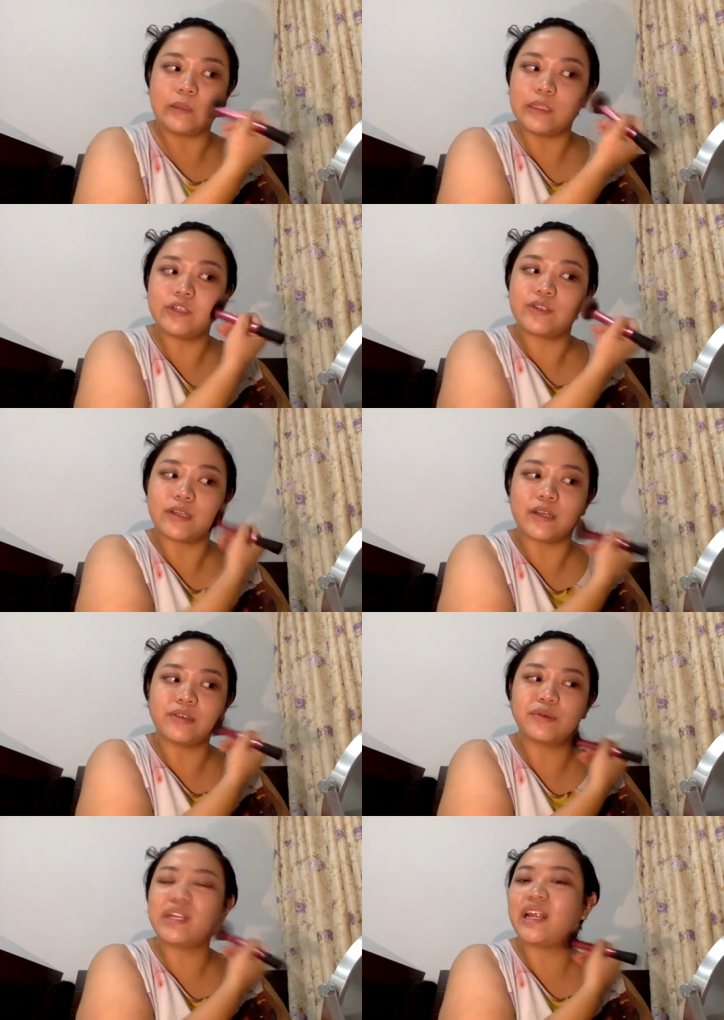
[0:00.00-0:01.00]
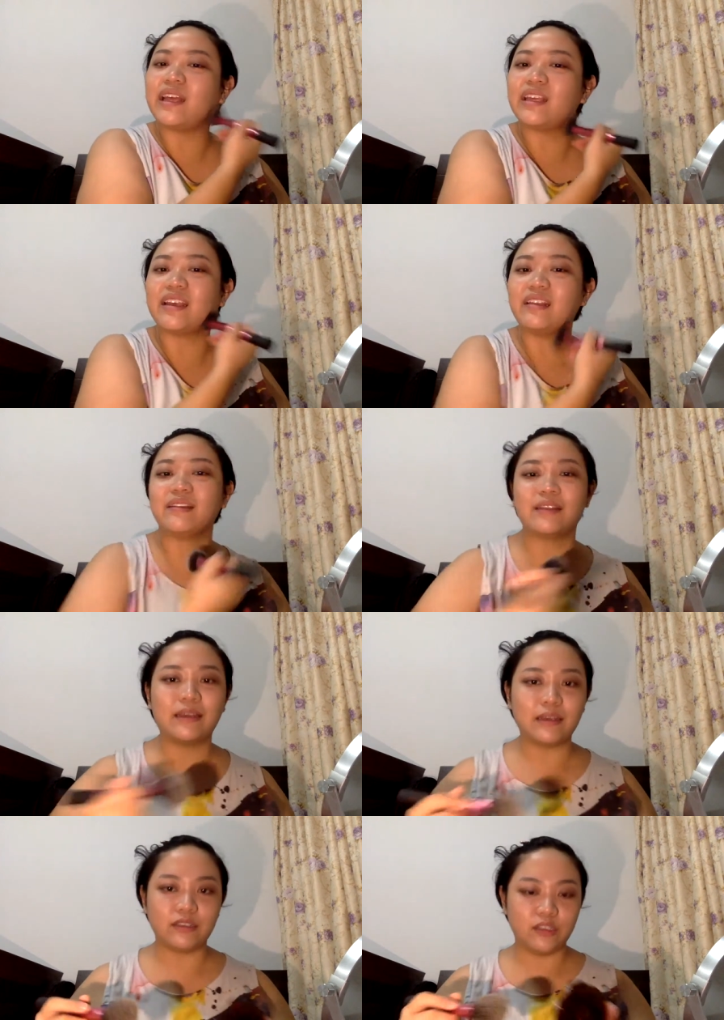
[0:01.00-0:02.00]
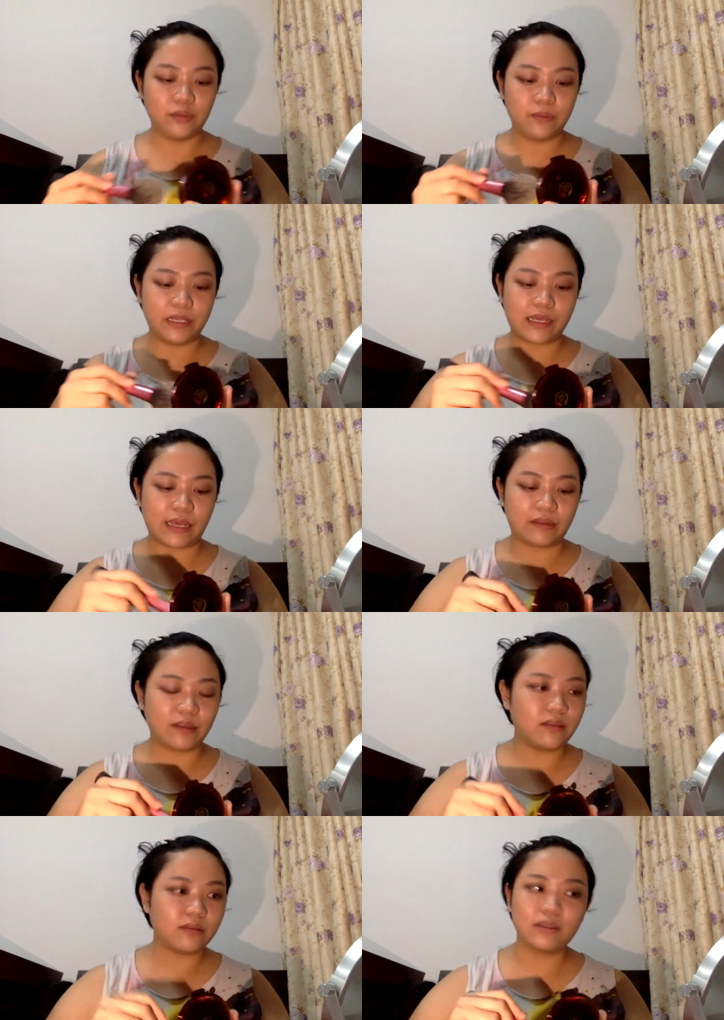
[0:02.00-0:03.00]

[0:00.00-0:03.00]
on each side so that I can duplicate it.